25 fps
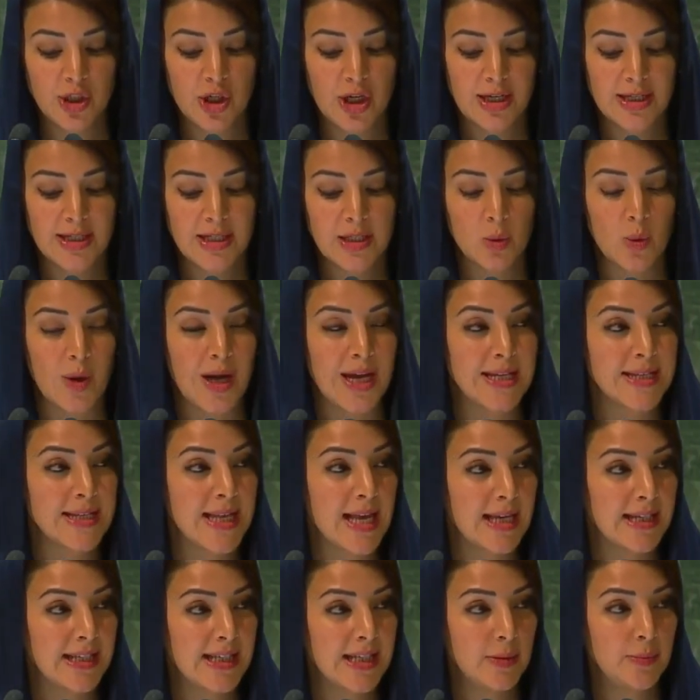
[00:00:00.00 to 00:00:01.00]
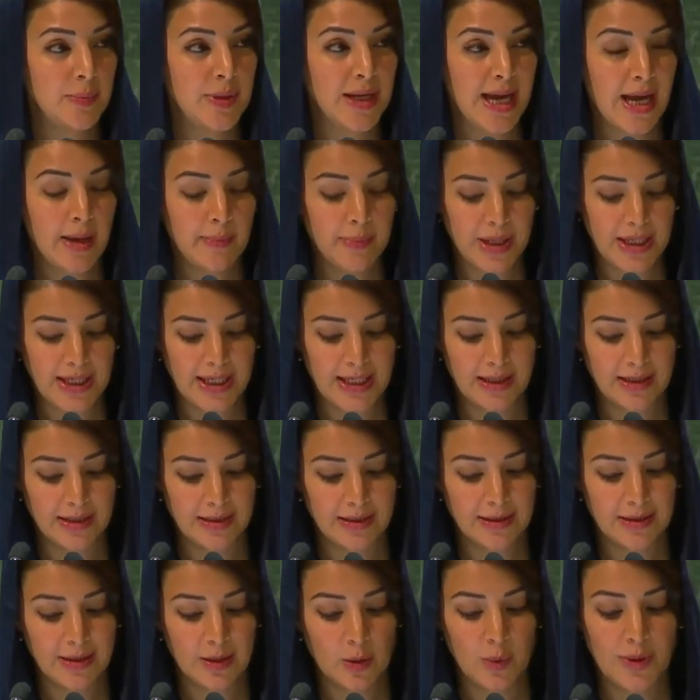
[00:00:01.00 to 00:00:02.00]
and improve the
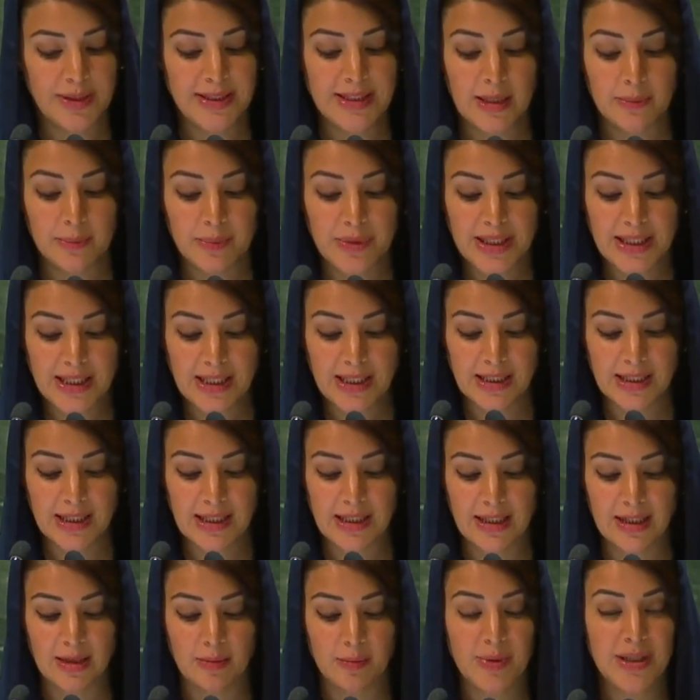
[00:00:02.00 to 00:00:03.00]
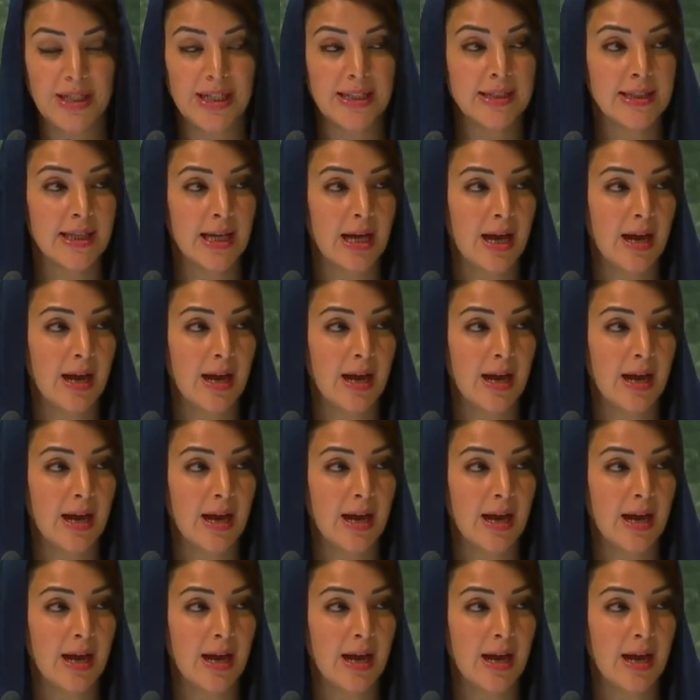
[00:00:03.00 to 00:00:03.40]
approaches and work methods